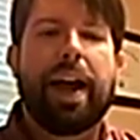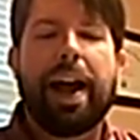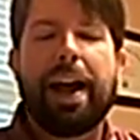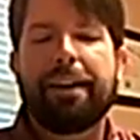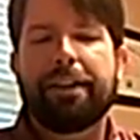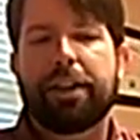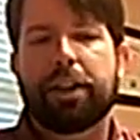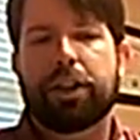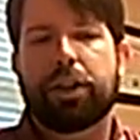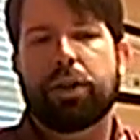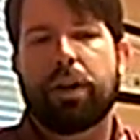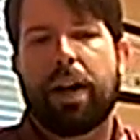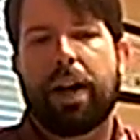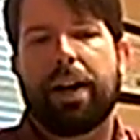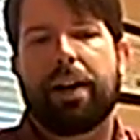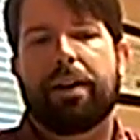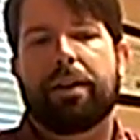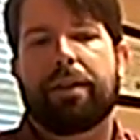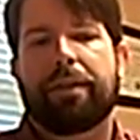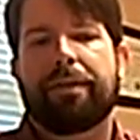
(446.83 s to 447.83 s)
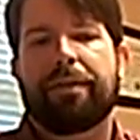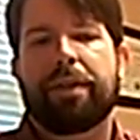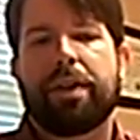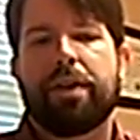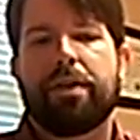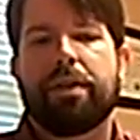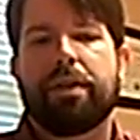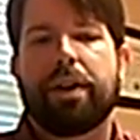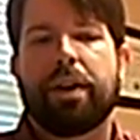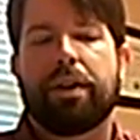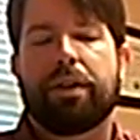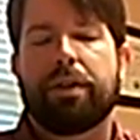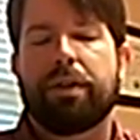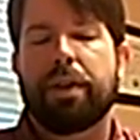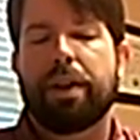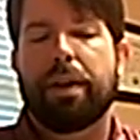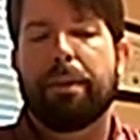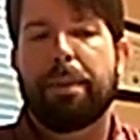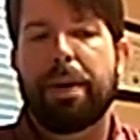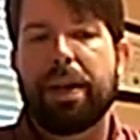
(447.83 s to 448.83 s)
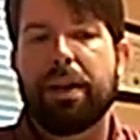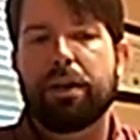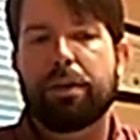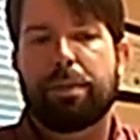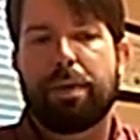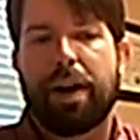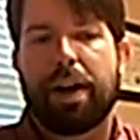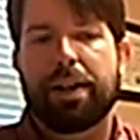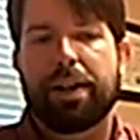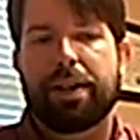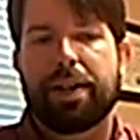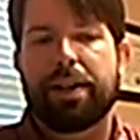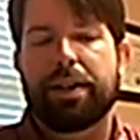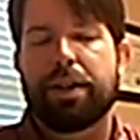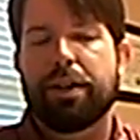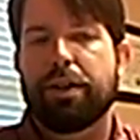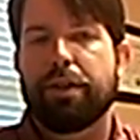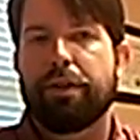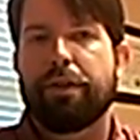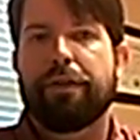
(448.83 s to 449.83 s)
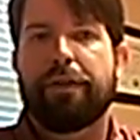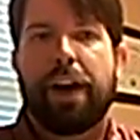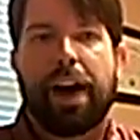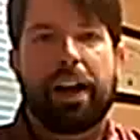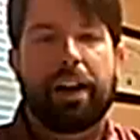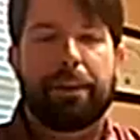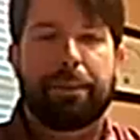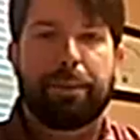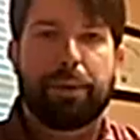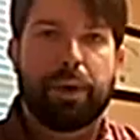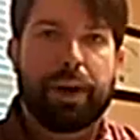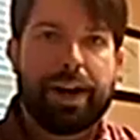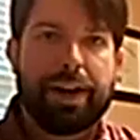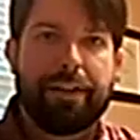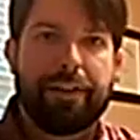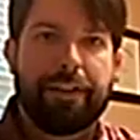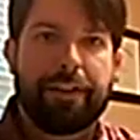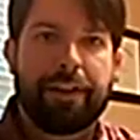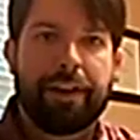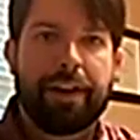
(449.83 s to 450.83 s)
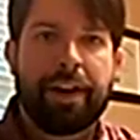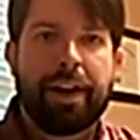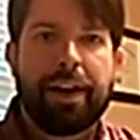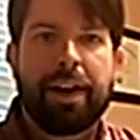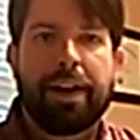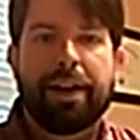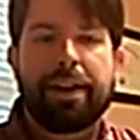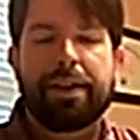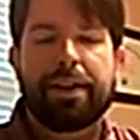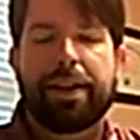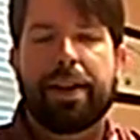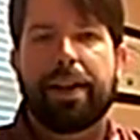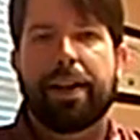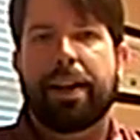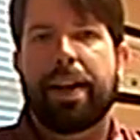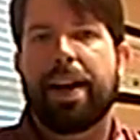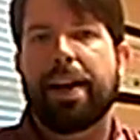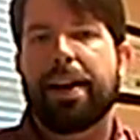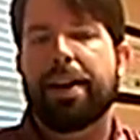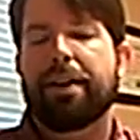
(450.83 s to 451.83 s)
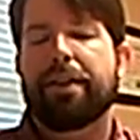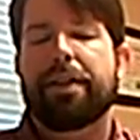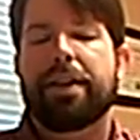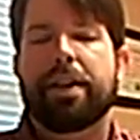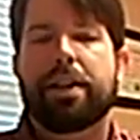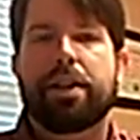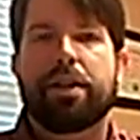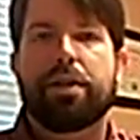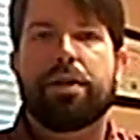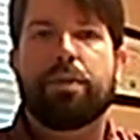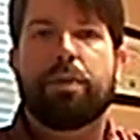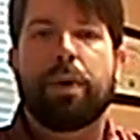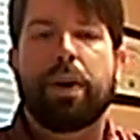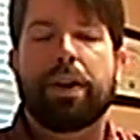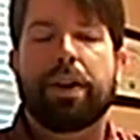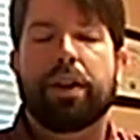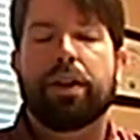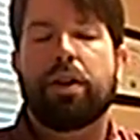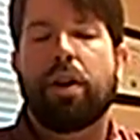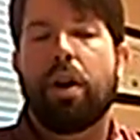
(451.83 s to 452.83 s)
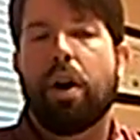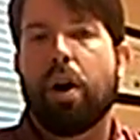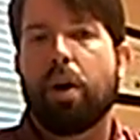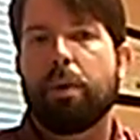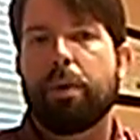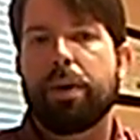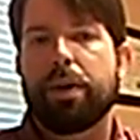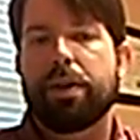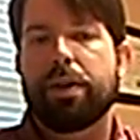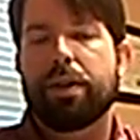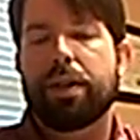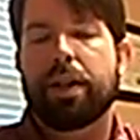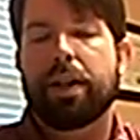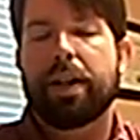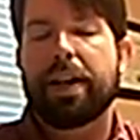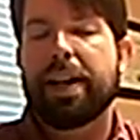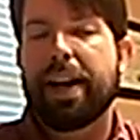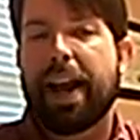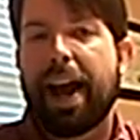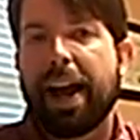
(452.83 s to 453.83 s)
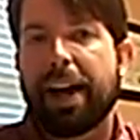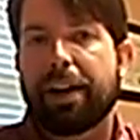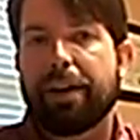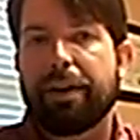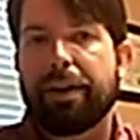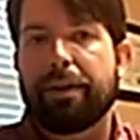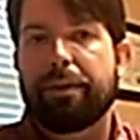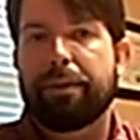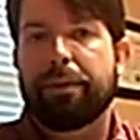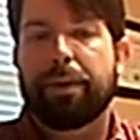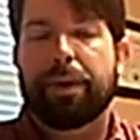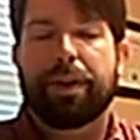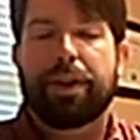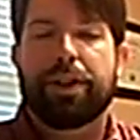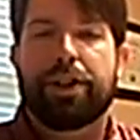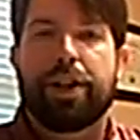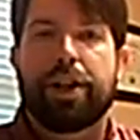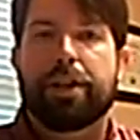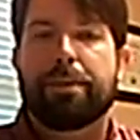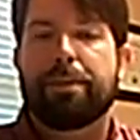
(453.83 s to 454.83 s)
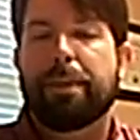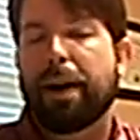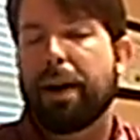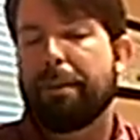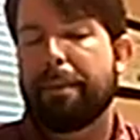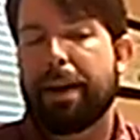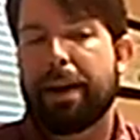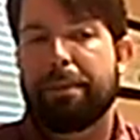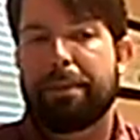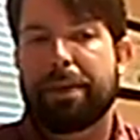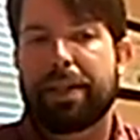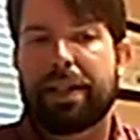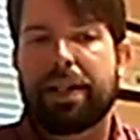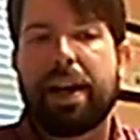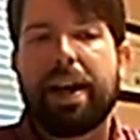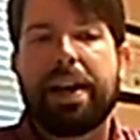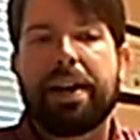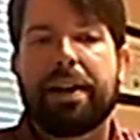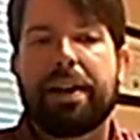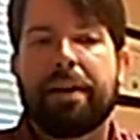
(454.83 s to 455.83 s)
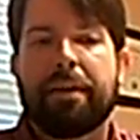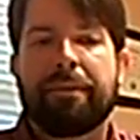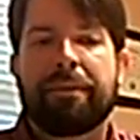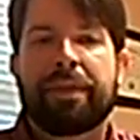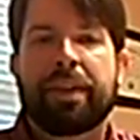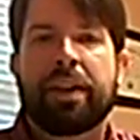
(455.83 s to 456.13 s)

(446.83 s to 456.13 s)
After trial, you can go through the appeals process and you file a brief saying, hey, this is where the law was inaccurate, where the judge might have made a mistake.